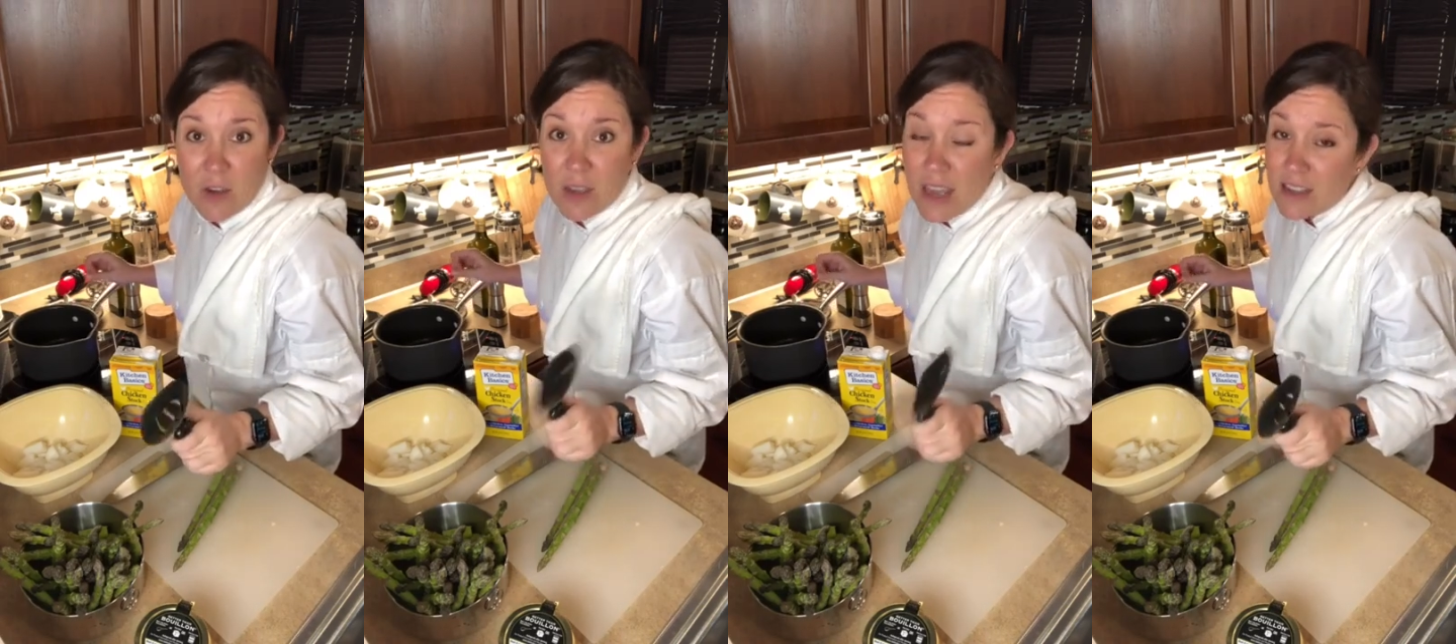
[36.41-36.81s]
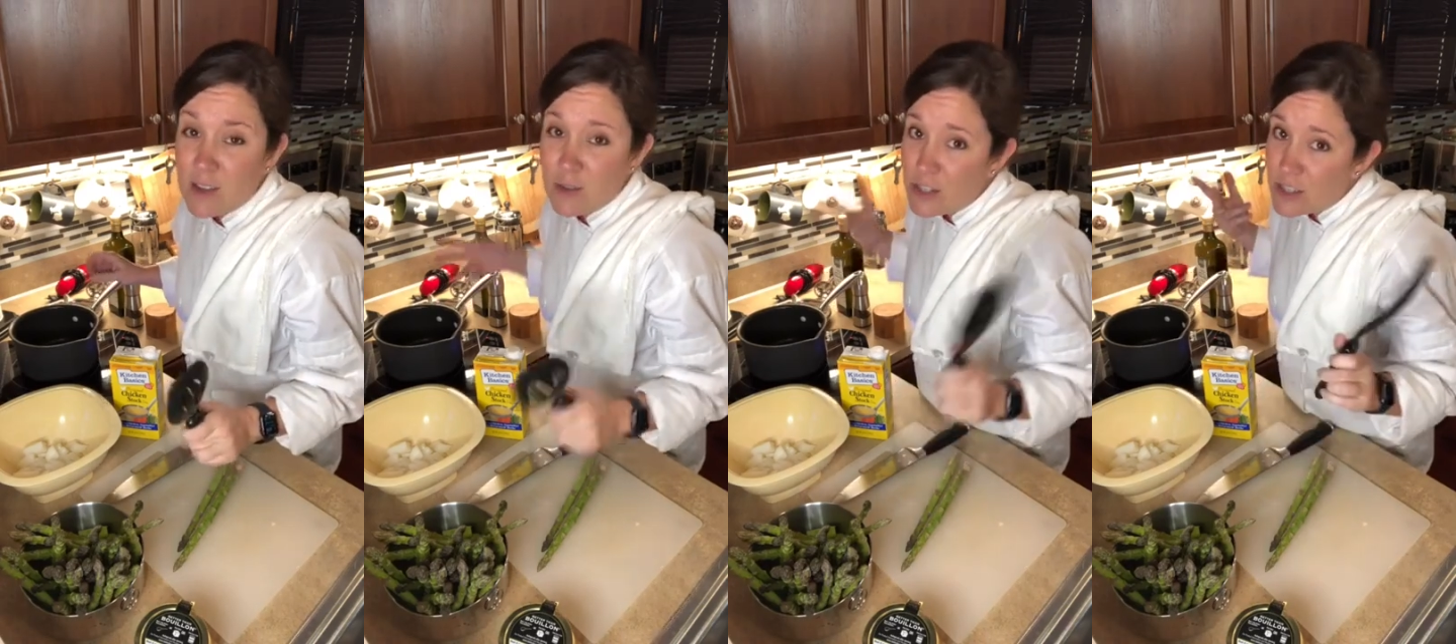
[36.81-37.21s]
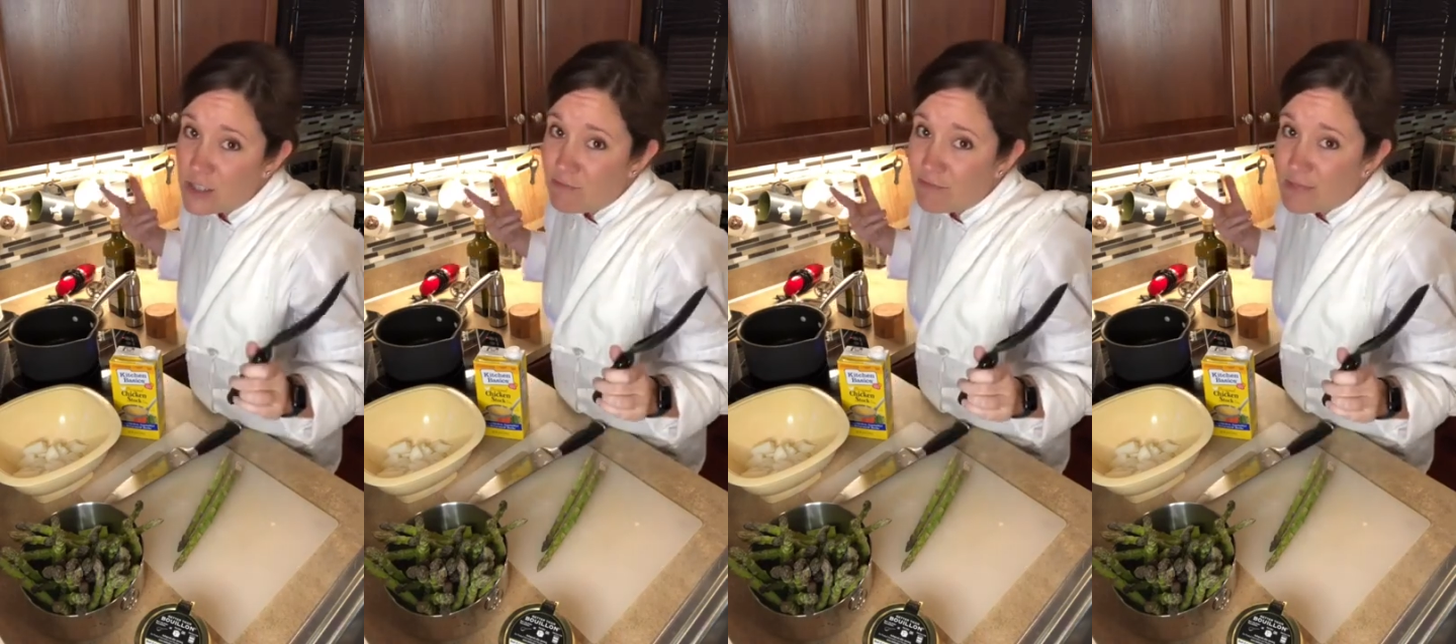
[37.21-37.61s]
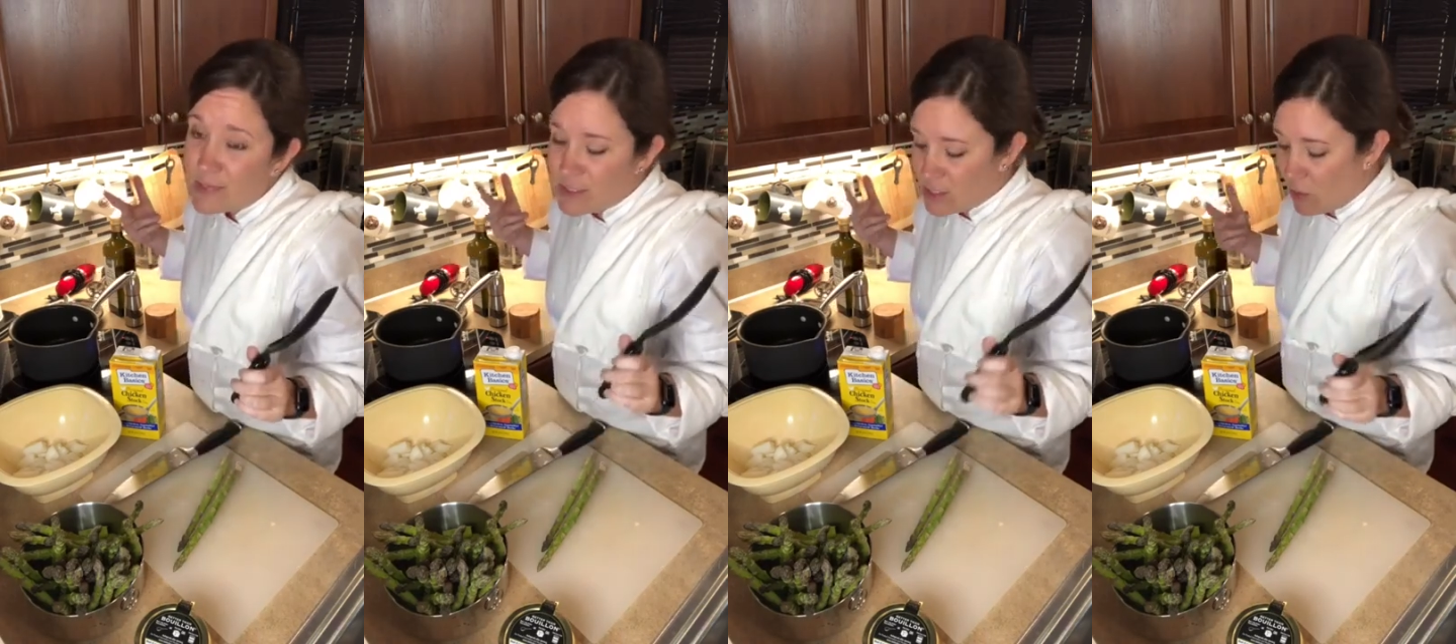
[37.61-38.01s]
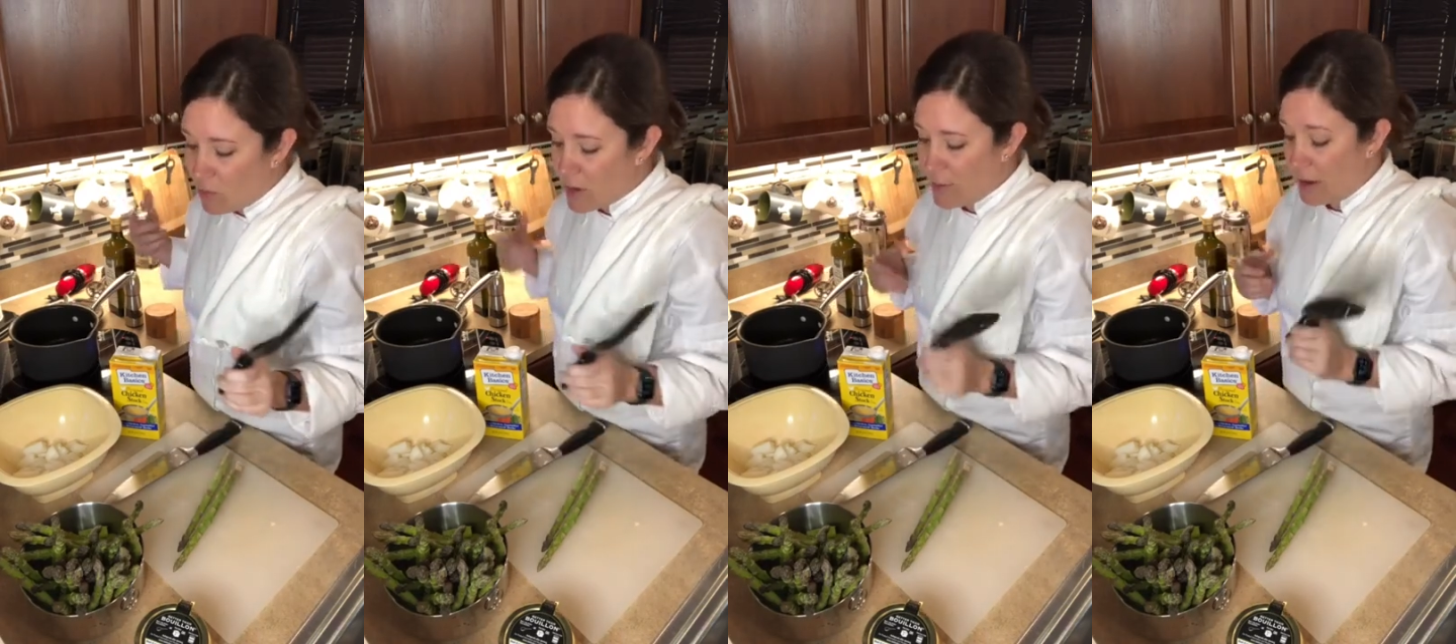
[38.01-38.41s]
Okay, so just don't
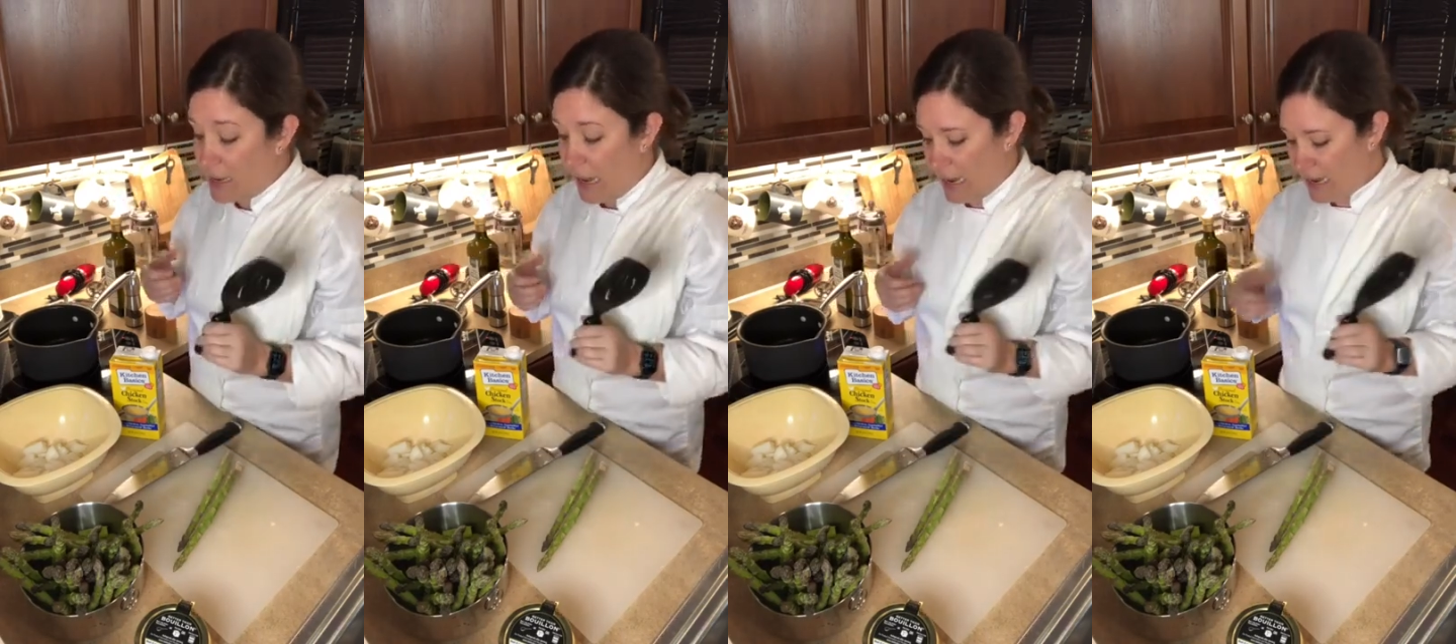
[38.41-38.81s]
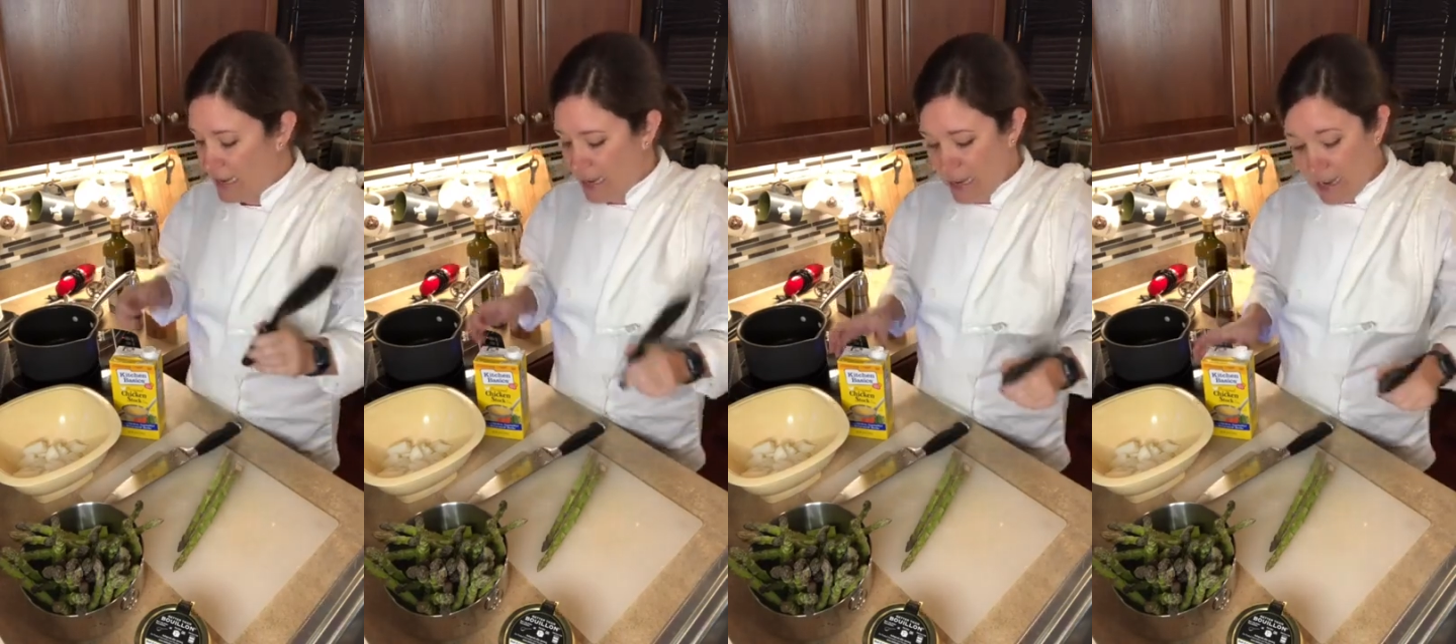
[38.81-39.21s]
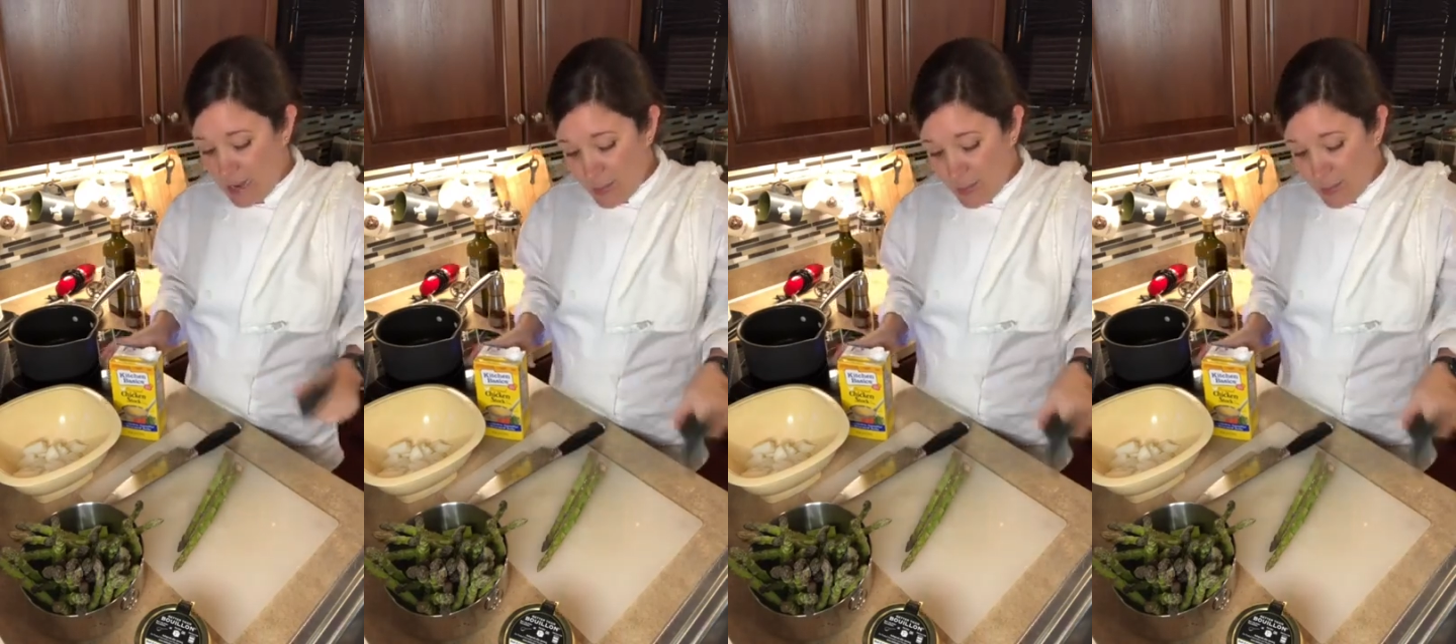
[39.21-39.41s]
worry about that. And